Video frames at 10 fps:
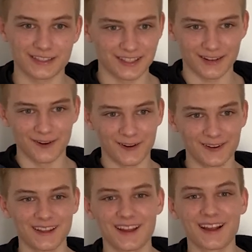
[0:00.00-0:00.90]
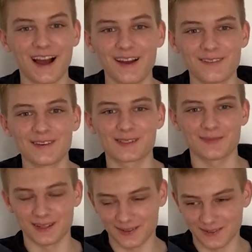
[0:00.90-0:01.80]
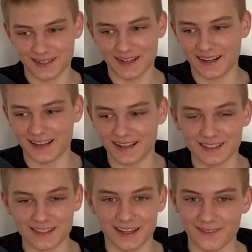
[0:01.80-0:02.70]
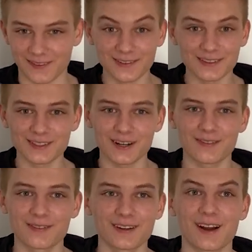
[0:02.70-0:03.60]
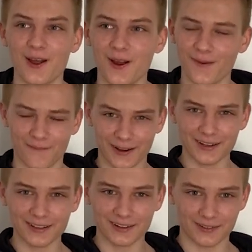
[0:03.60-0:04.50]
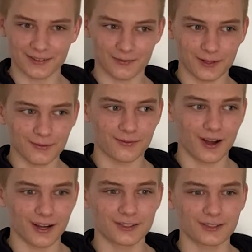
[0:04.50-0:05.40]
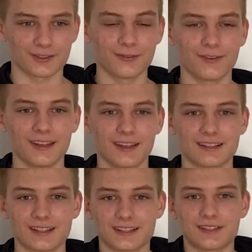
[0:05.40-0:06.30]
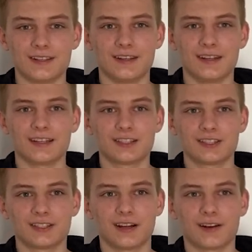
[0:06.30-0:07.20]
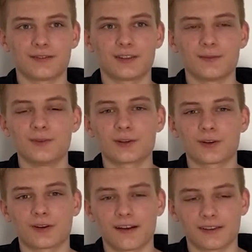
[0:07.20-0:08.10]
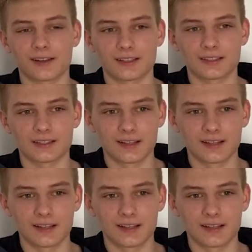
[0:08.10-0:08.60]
They've kind of always been new and cutting edge. Like, we're always trying to figure out where do voxels fit into this niche of computer graphics.